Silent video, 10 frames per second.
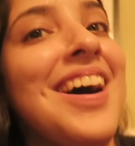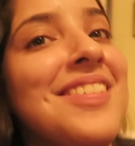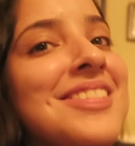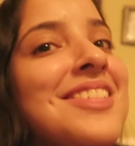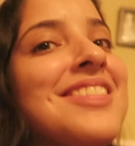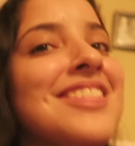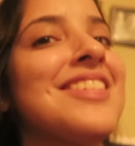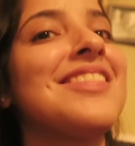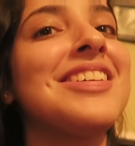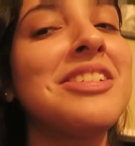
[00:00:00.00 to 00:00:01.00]
I was always
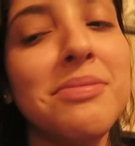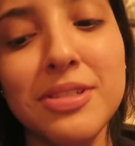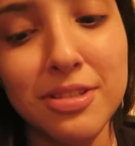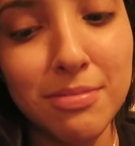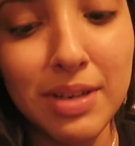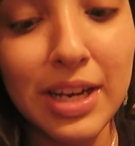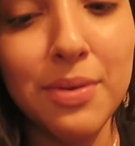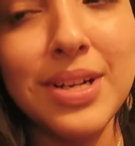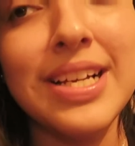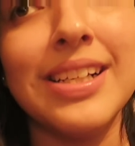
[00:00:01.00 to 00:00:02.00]
like, why does she wear so many
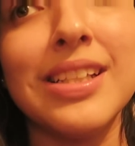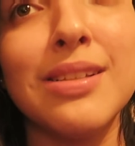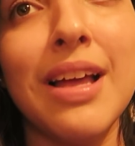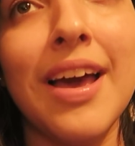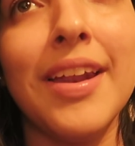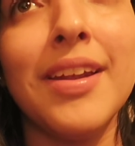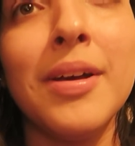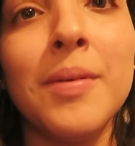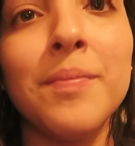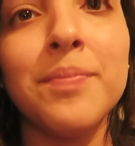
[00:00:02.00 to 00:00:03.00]
rings? And
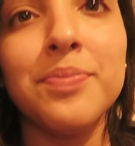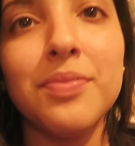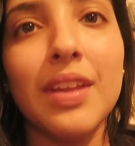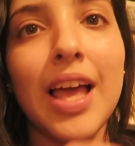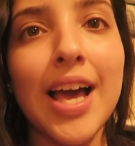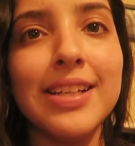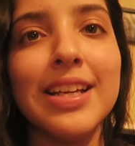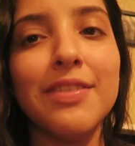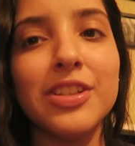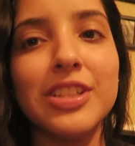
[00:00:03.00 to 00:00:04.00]
I
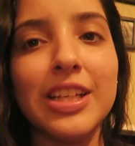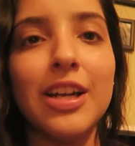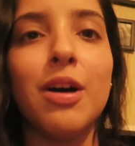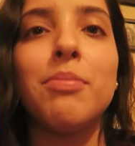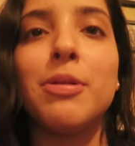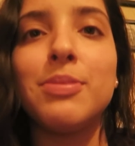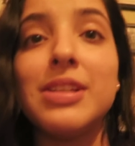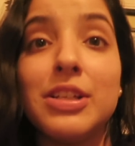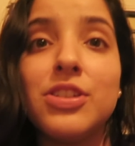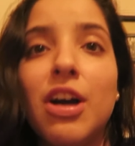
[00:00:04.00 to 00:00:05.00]
never did it on purpose, like